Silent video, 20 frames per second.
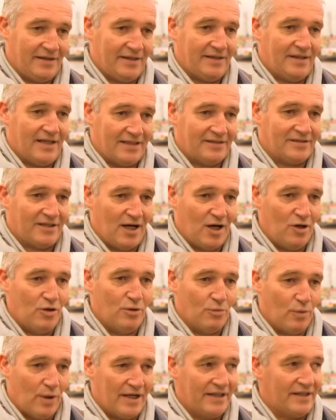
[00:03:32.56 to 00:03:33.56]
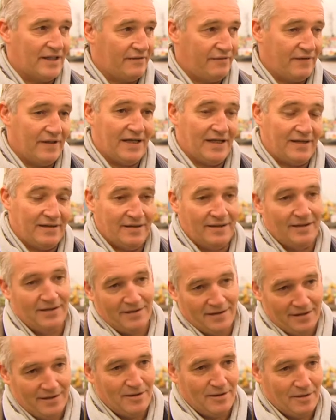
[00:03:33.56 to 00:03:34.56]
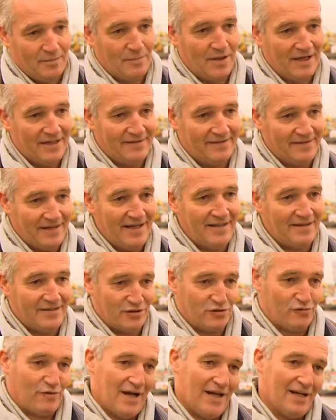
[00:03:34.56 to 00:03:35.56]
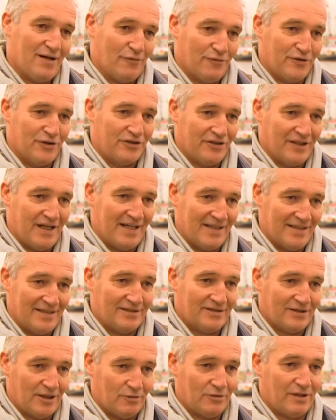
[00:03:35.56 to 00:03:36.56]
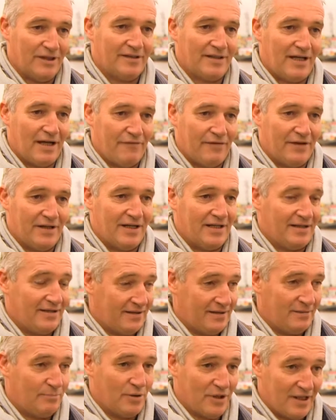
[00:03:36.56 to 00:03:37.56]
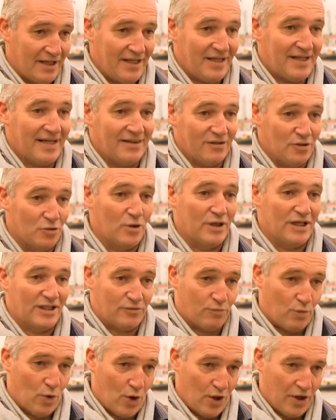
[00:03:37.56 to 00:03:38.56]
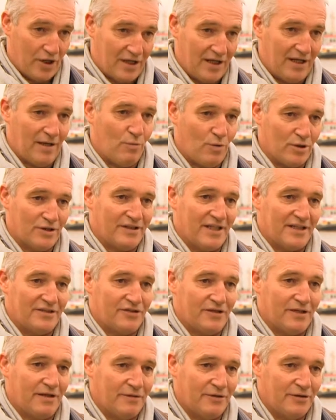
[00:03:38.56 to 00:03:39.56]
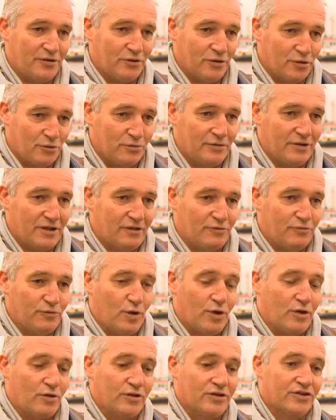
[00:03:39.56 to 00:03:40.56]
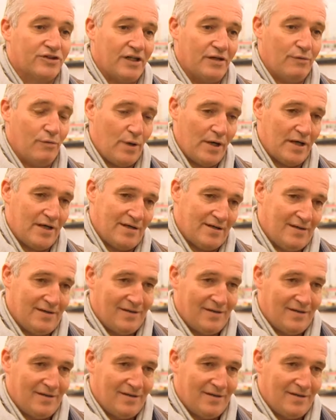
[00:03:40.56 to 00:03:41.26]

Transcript: That's the only way that we can maintain the strength of the chain, so that everybody can do his work, and what's necessary to do is work on a safe way.